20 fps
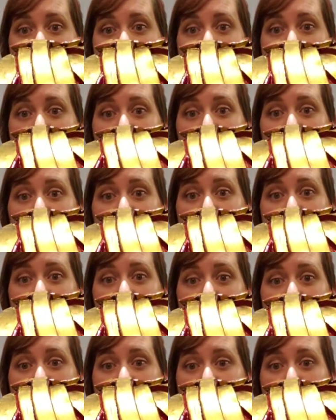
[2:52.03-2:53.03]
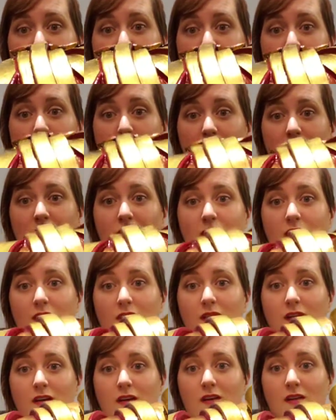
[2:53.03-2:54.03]
They are incredibly smooth.
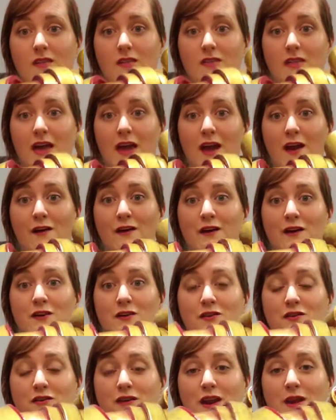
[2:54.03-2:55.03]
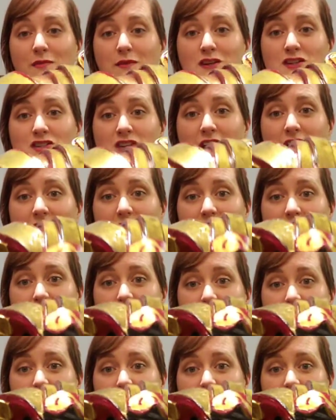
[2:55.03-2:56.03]
They are incredibly
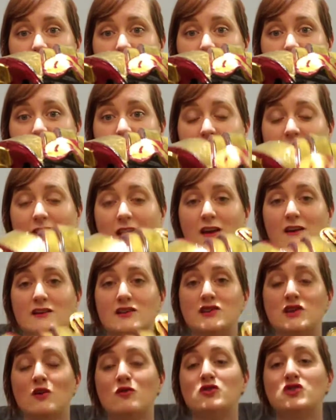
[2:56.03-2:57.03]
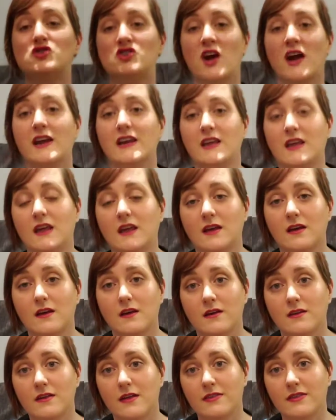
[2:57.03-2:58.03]
shiny. They are so
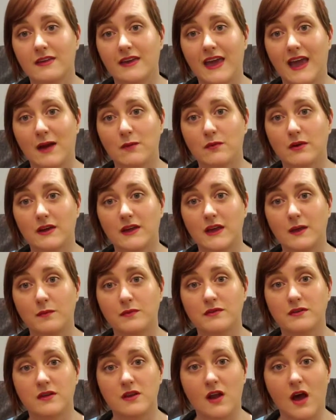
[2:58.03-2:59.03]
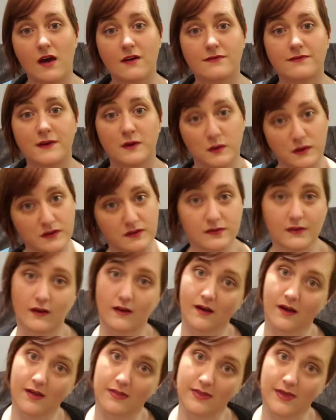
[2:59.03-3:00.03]
shiny that the camera keeps not
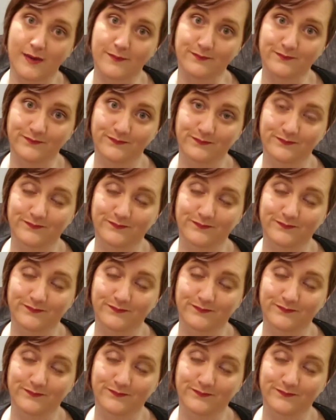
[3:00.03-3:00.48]
focusing on them.